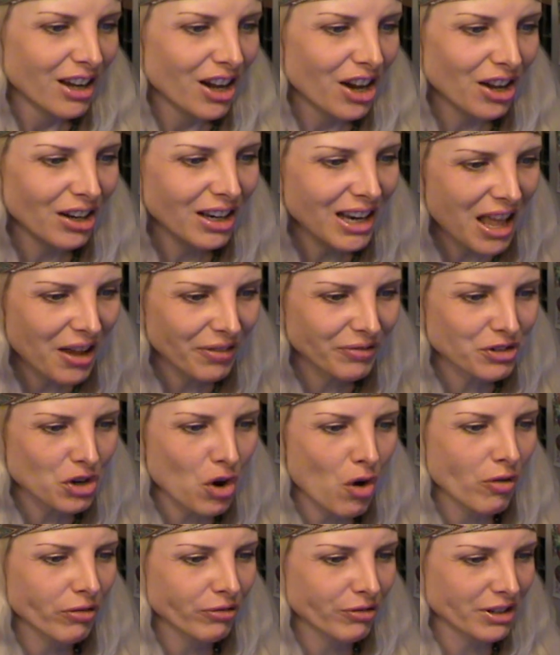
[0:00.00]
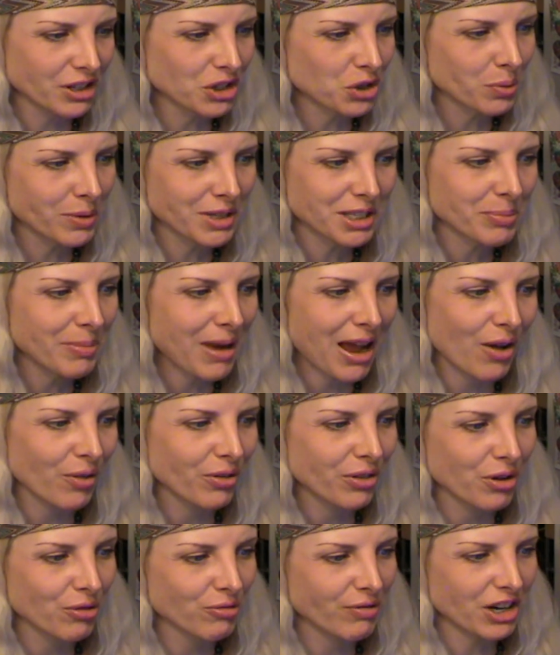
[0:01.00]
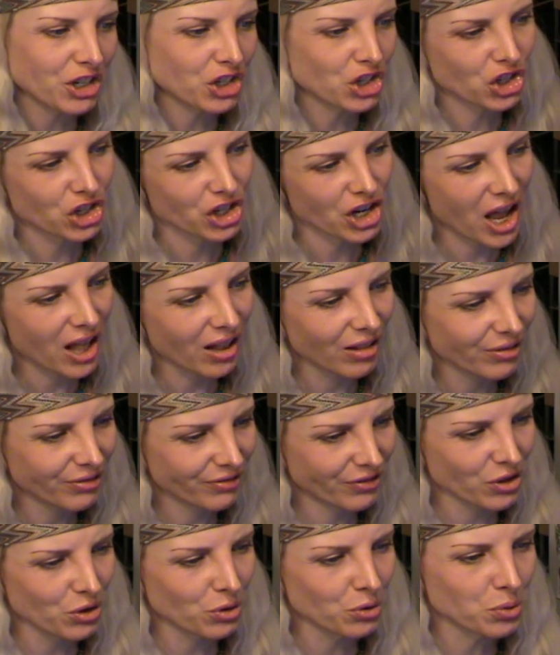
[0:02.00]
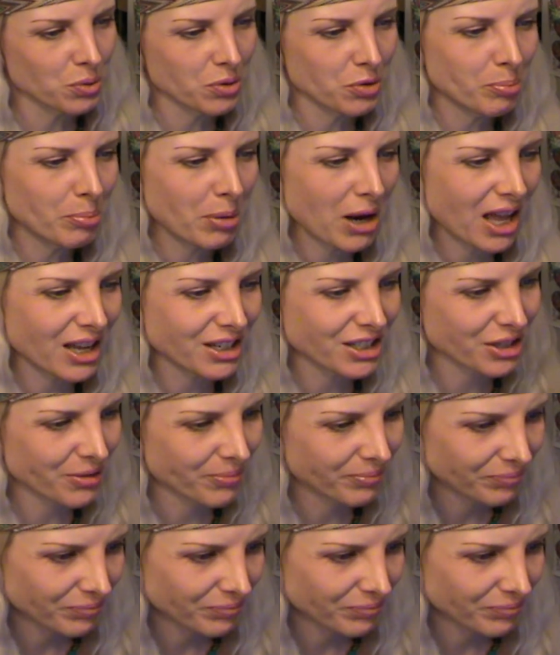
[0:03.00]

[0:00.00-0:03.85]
Her left offering to his mouth a red shell filled with blood.